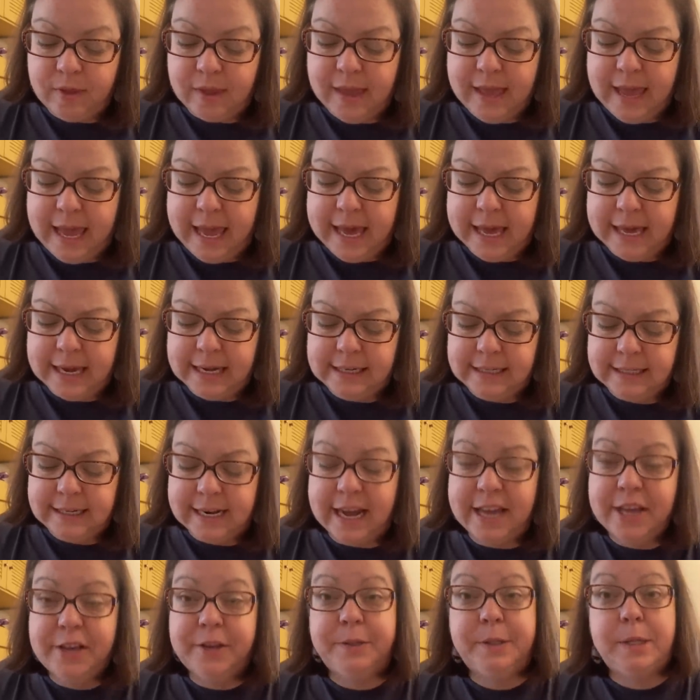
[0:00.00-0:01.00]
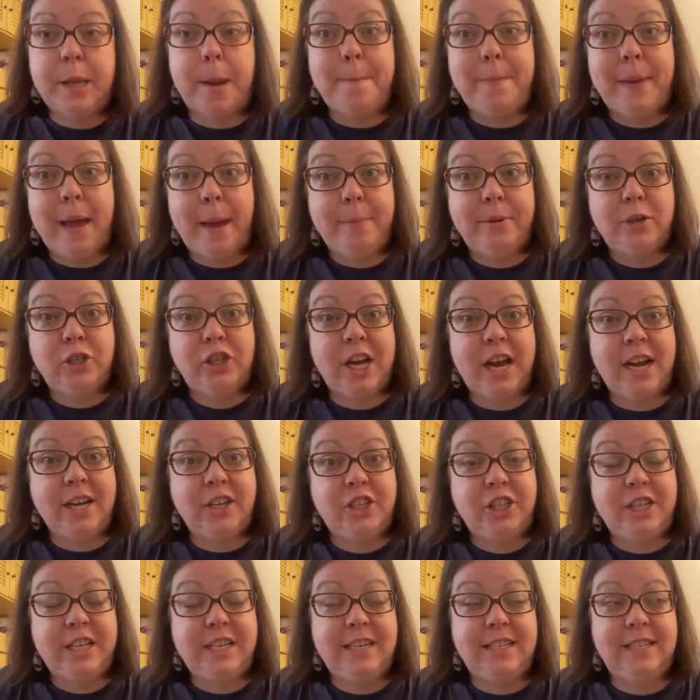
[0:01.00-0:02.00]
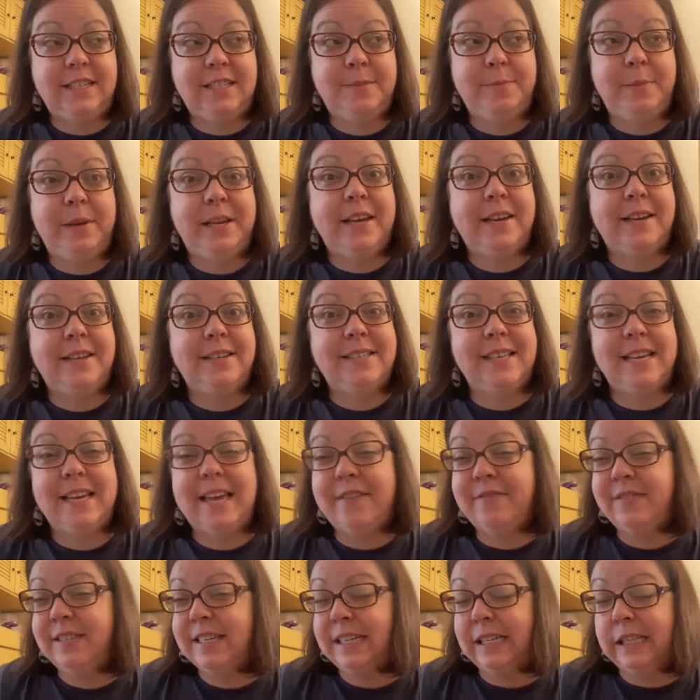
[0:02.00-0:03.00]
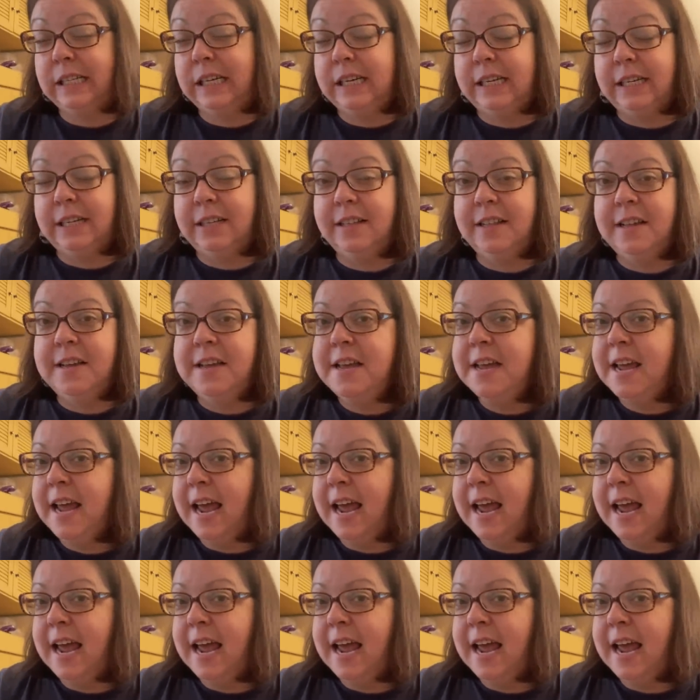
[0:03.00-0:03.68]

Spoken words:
And I use pepper jack cheese because it gives it a little